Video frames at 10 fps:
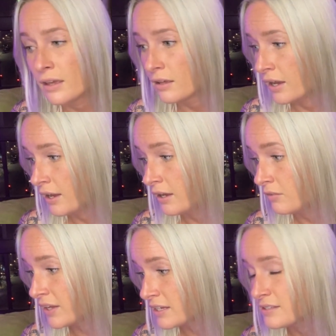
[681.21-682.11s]

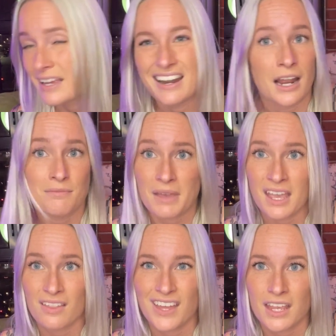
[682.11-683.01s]
Like I said, I
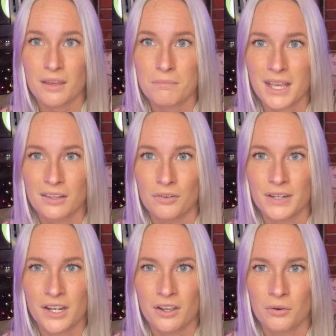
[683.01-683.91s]
may like make a little
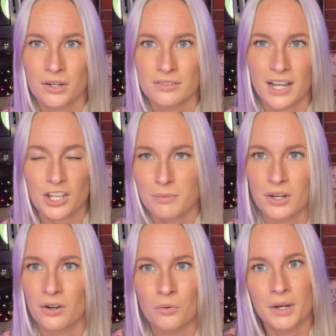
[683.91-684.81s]
video or document
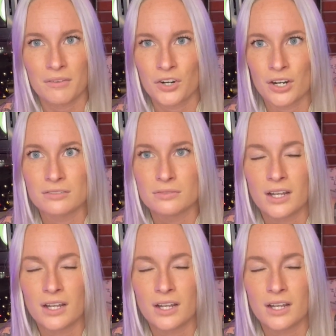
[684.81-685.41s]
or whatever